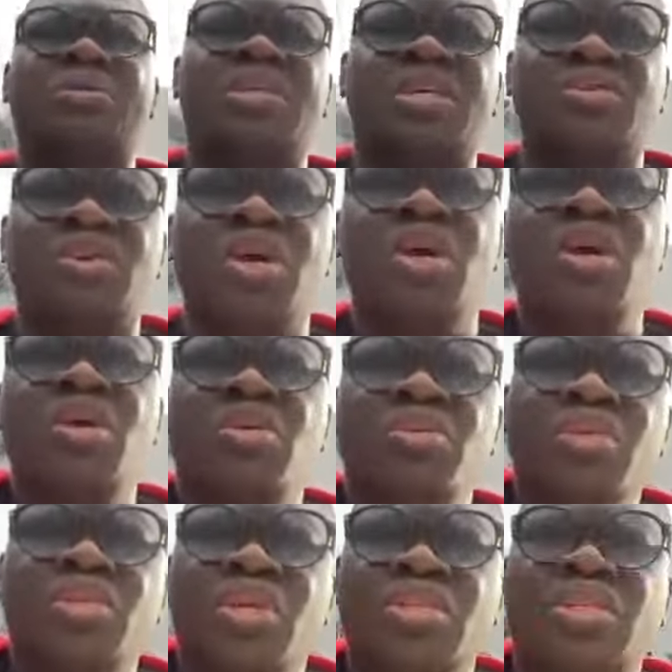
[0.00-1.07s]
promise you it's
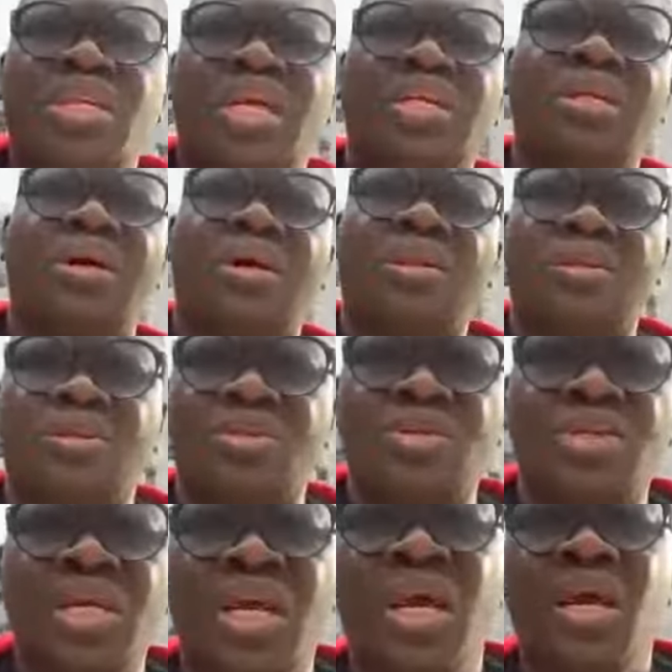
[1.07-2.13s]
going to be a life-changing
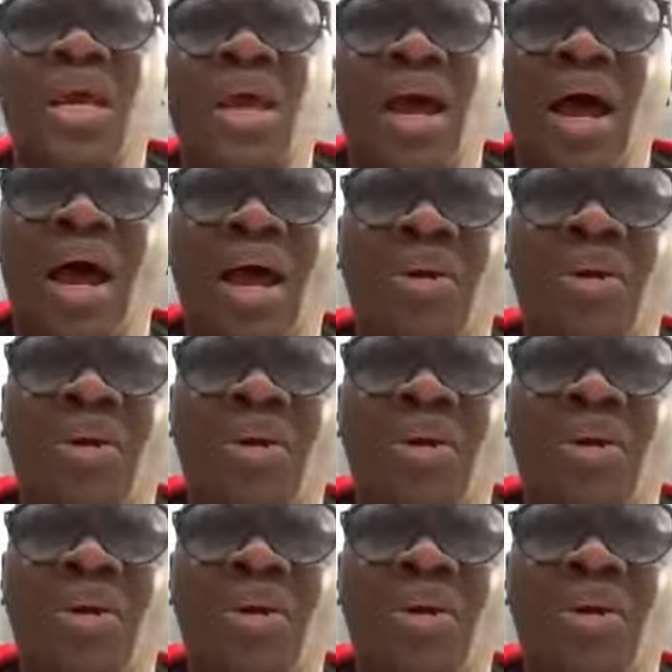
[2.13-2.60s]
experience. I'll be